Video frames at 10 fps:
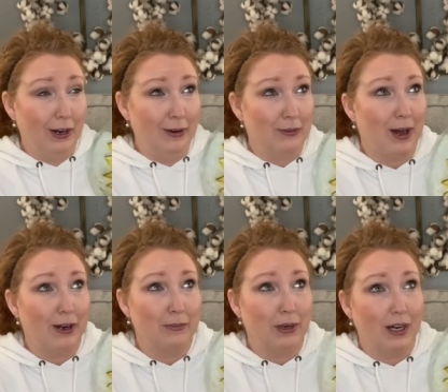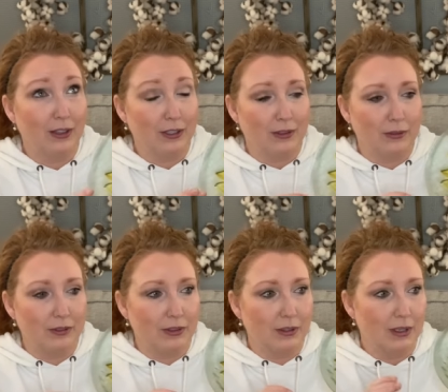water, but our little
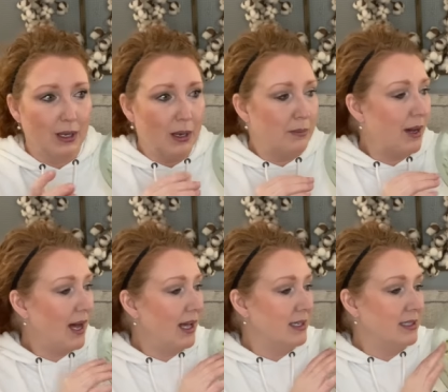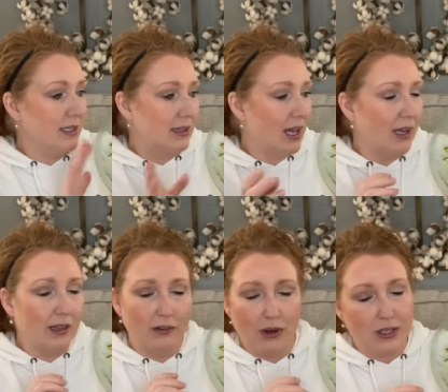river pond, I
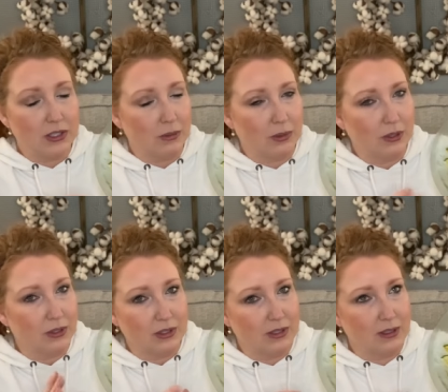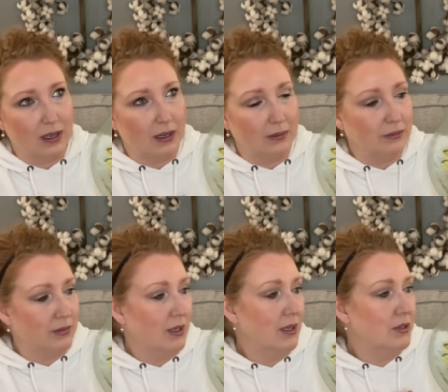love watching the birds um,
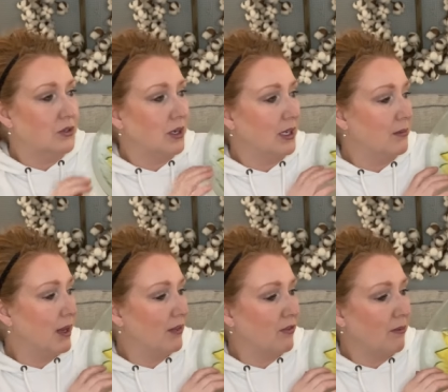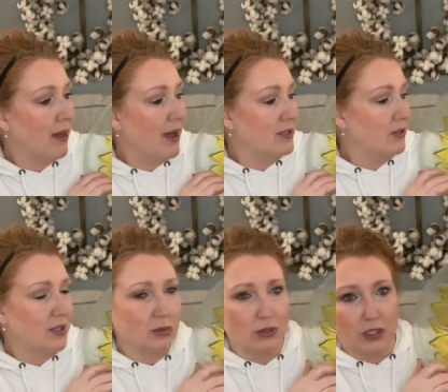drink and bathe from that. So
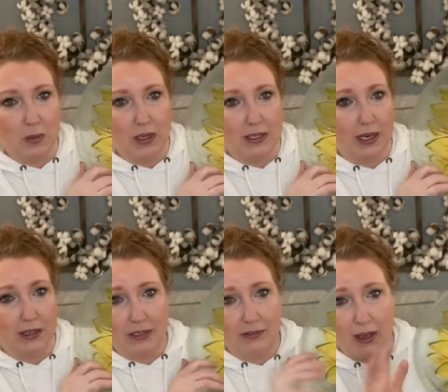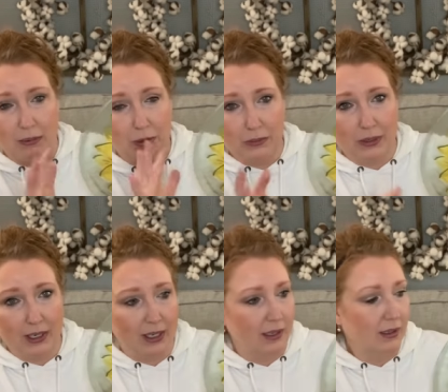this would just be a decorative. I wouldn't put
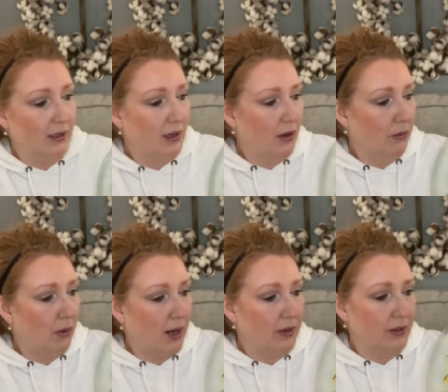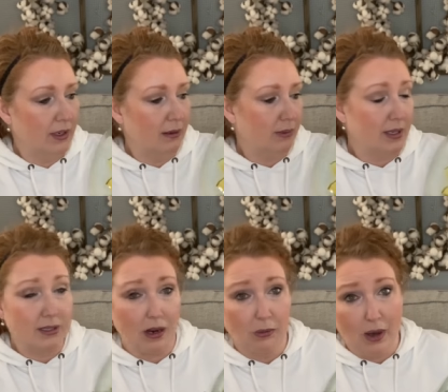any water in it. Plus
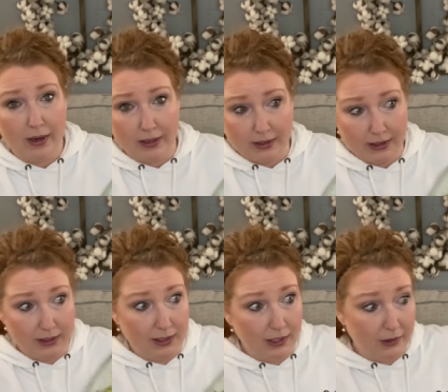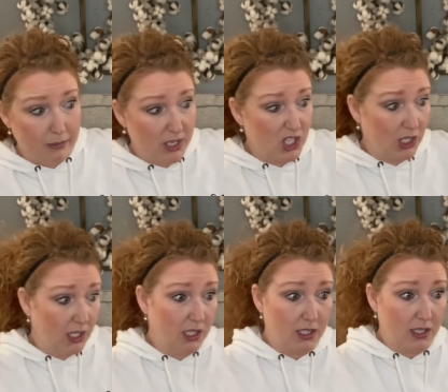our water here in
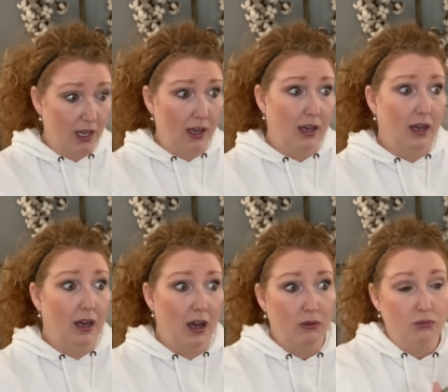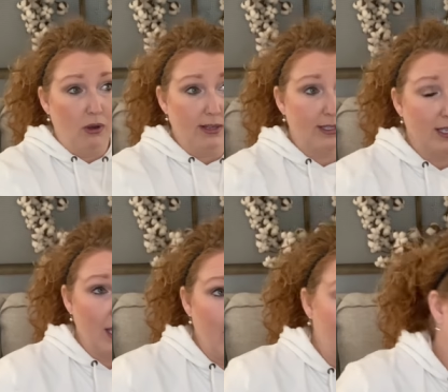Michigan is rusty,